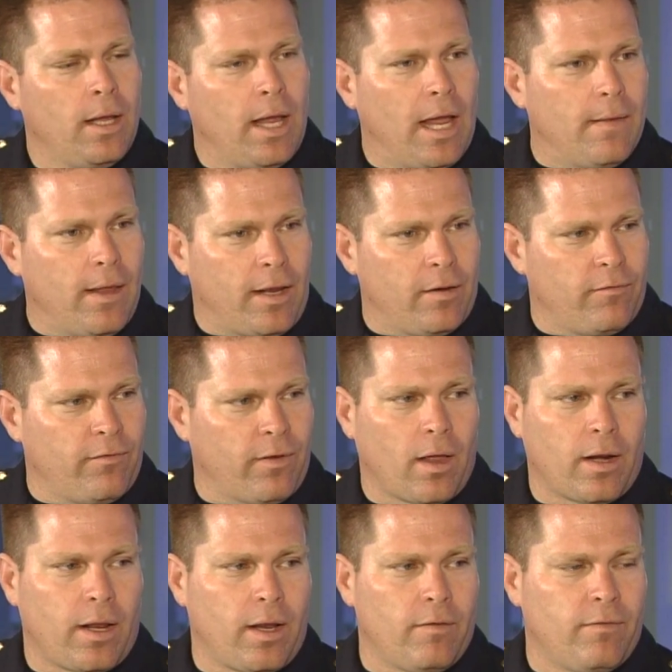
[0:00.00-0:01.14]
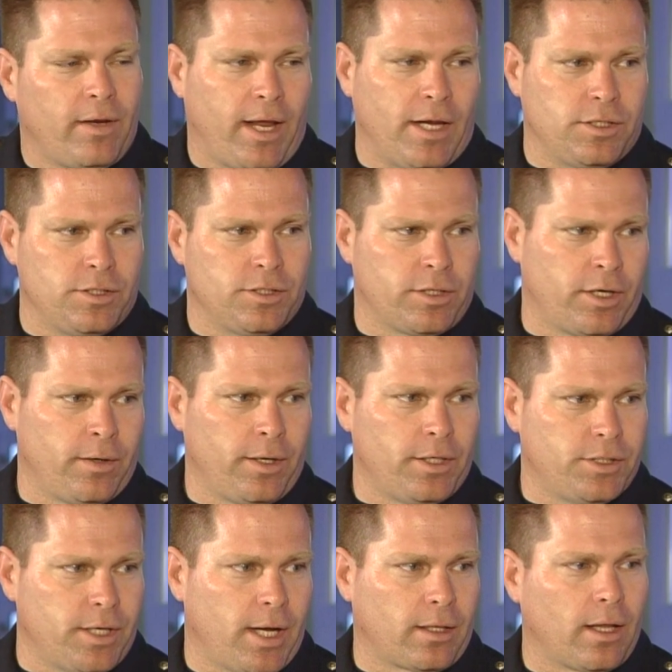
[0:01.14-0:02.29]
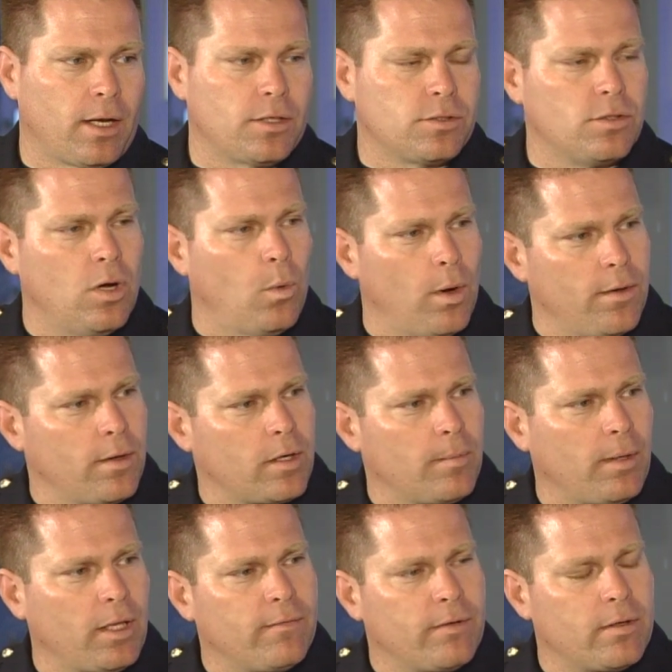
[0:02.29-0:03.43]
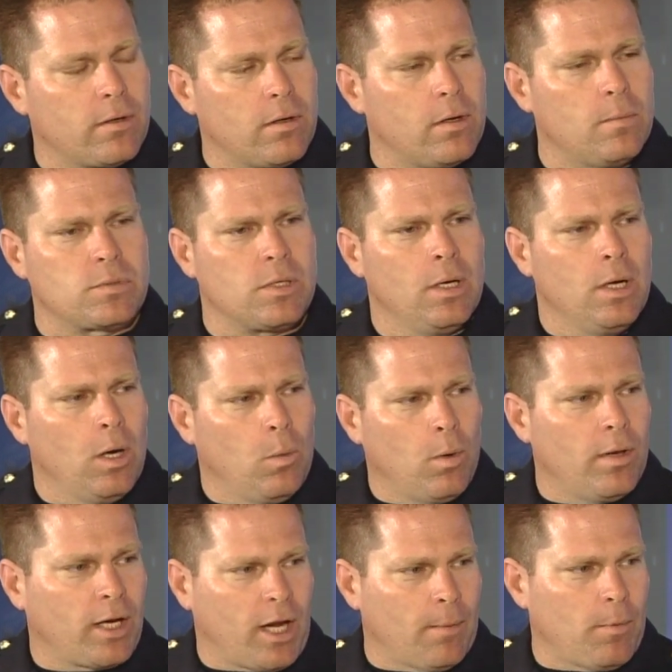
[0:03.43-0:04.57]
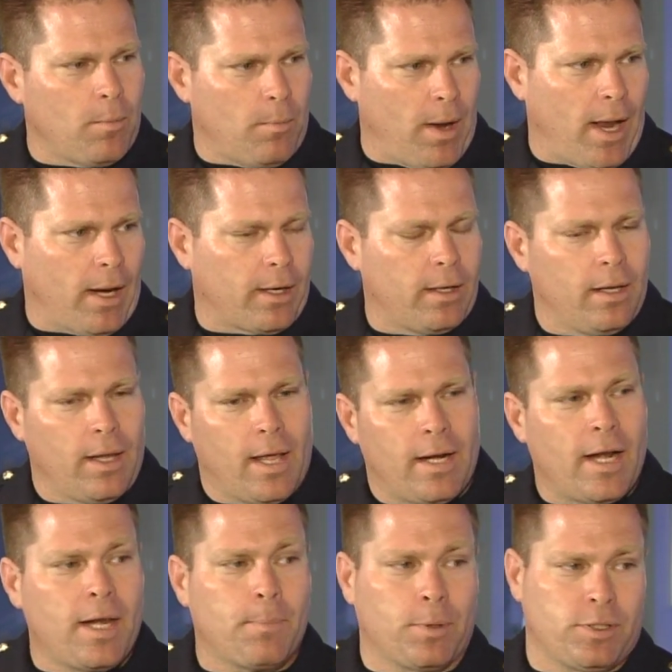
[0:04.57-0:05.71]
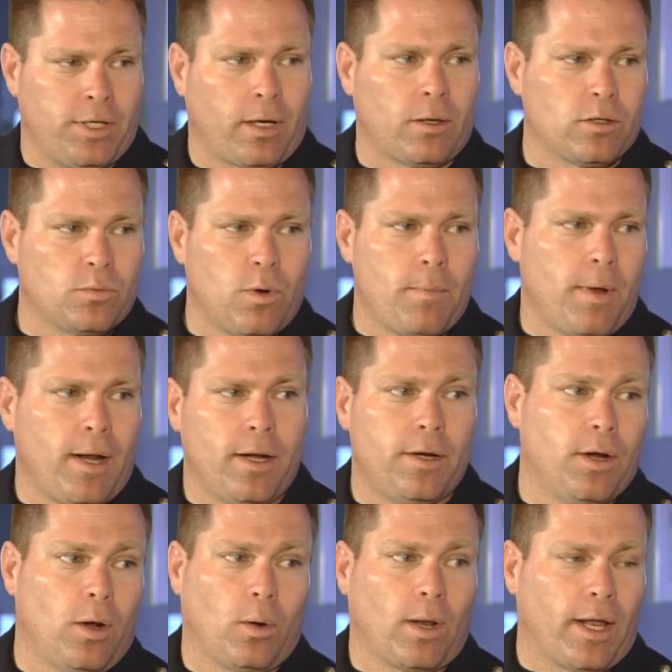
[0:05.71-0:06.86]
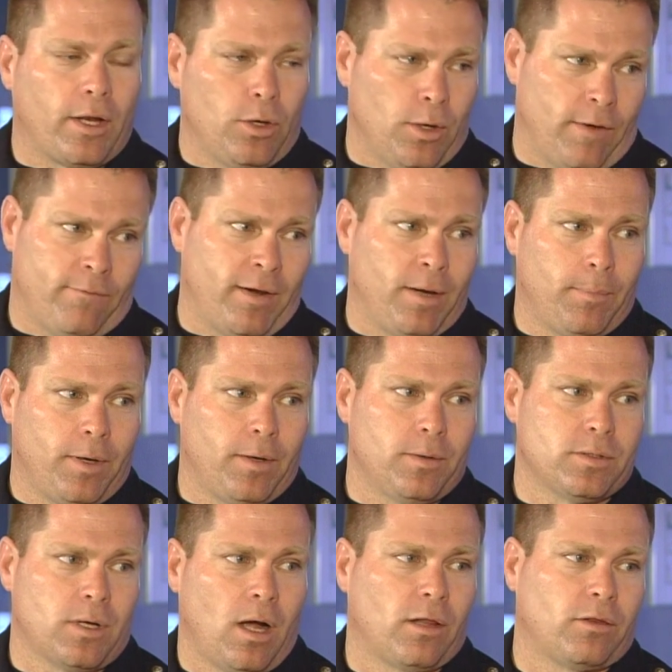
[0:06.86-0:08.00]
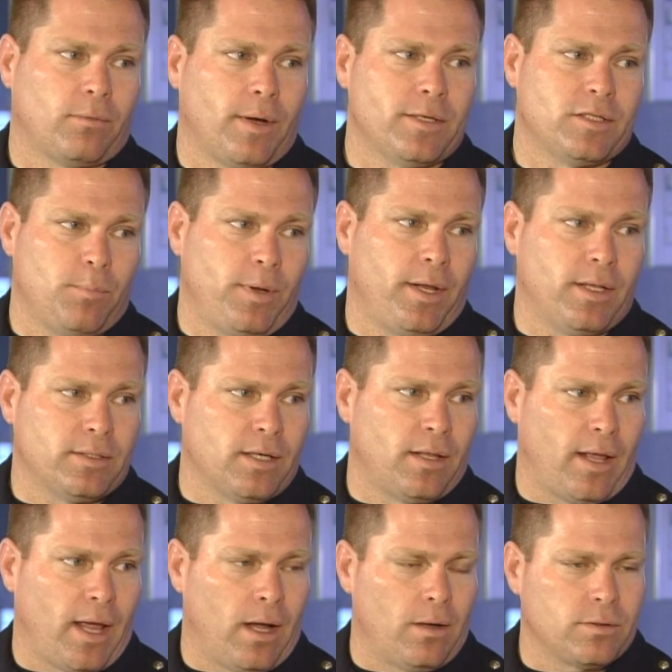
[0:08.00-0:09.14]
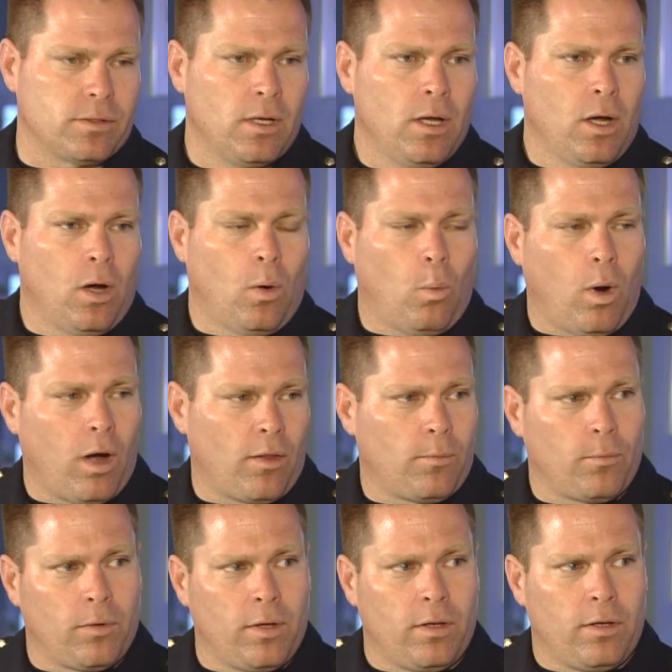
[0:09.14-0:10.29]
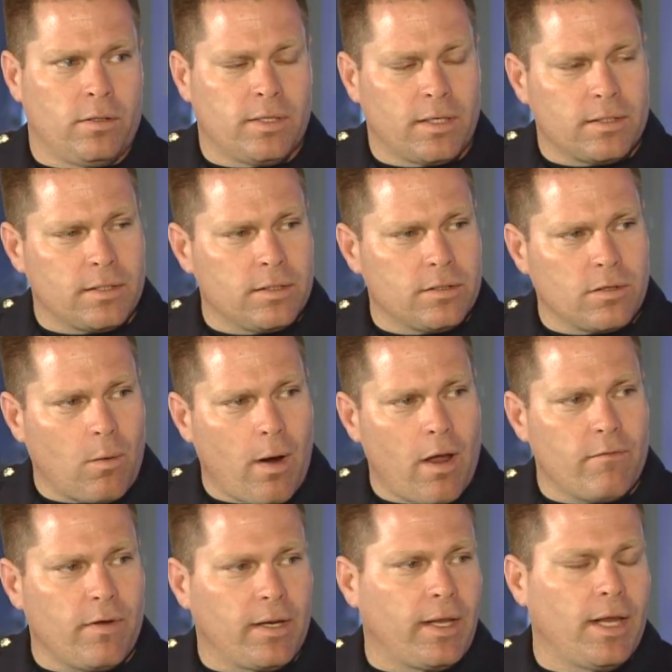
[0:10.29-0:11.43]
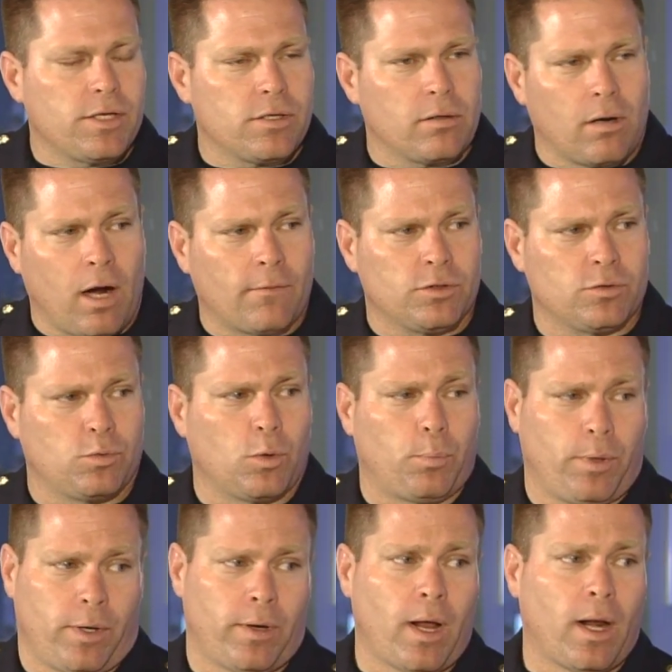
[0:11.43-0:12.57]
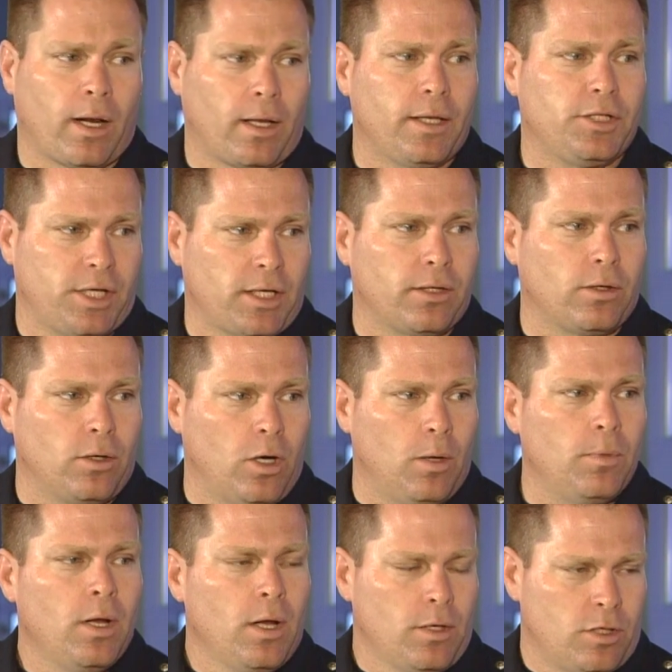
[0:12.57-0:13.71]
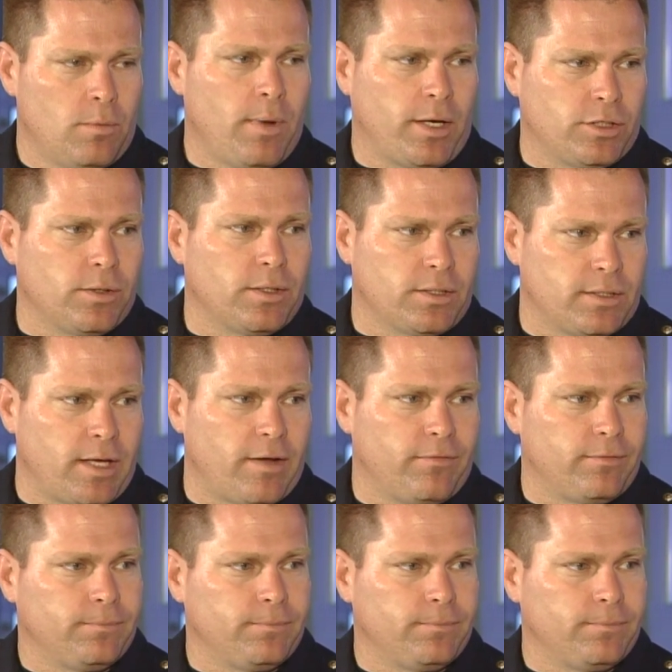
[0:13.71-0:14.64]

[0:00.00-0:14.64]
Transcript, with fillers: and they can fill out a vacation security check, let us know when they're going to be leaving their homes, when they're coming back, and any particulars we may need to know, like if anybody was authorized to be inside the house. While the, the citizens are away on vacation, our officers will periodically check their home to make sure it's safe.